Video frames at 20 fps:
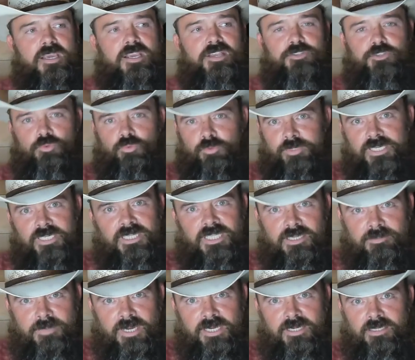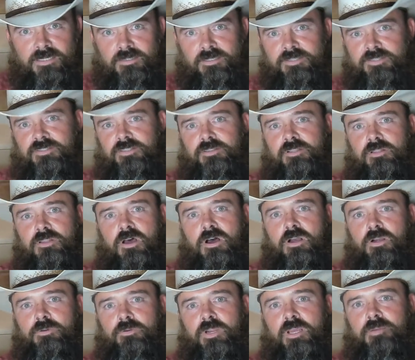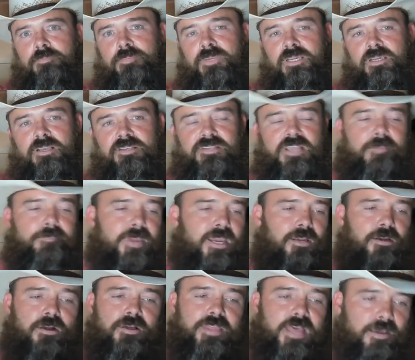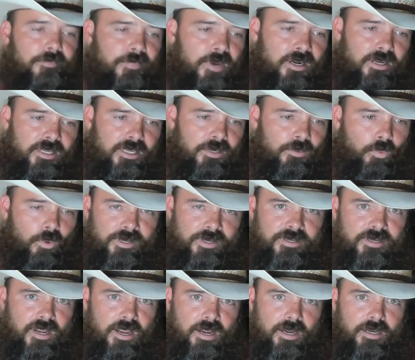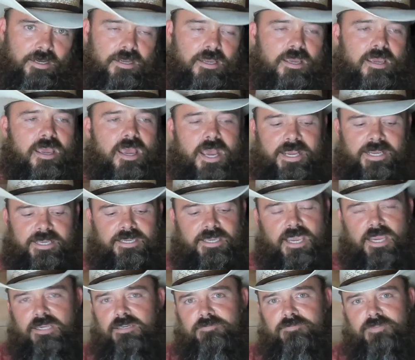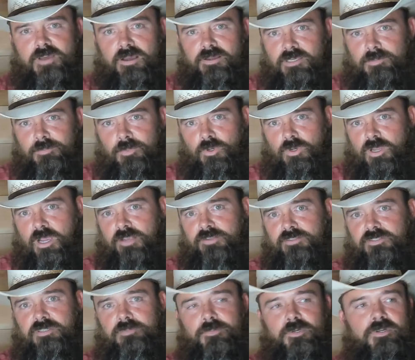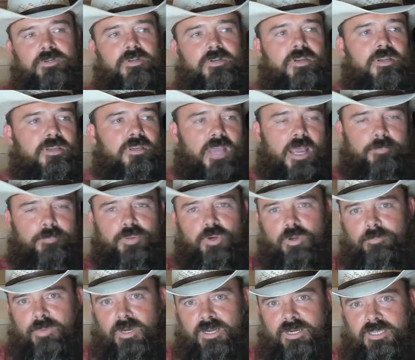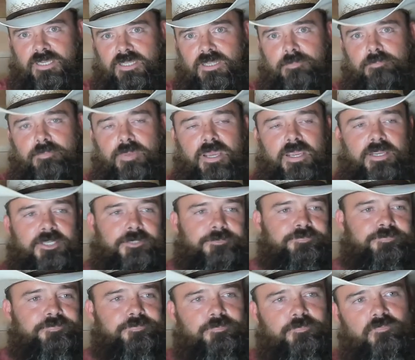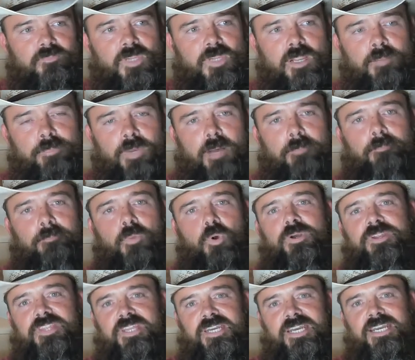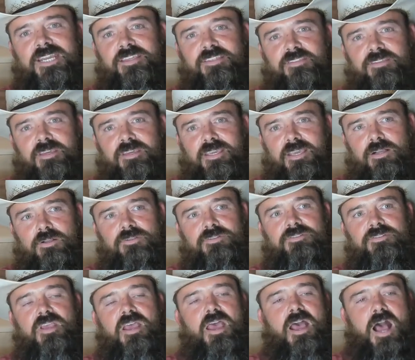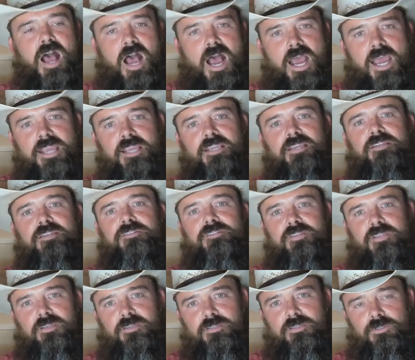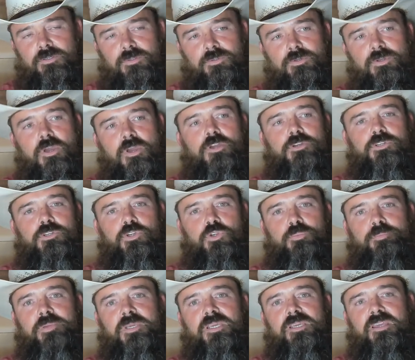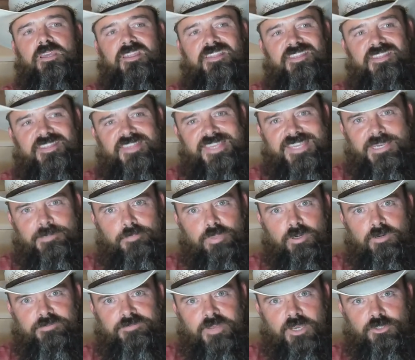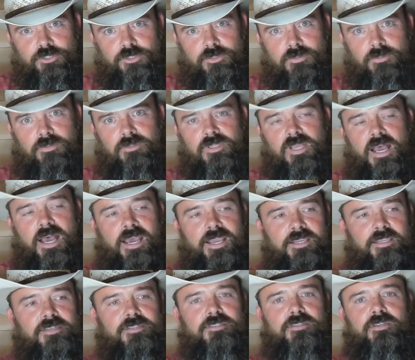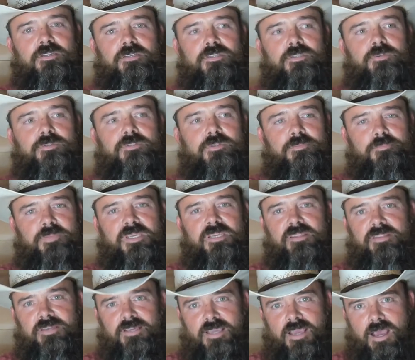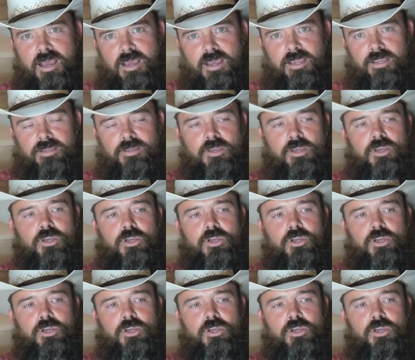is really meaningless in the long run because I made all that money in one day. I gained a valuable customer I put money in the bank. But more than anything else, I continued to be the professional. I continued to be the guy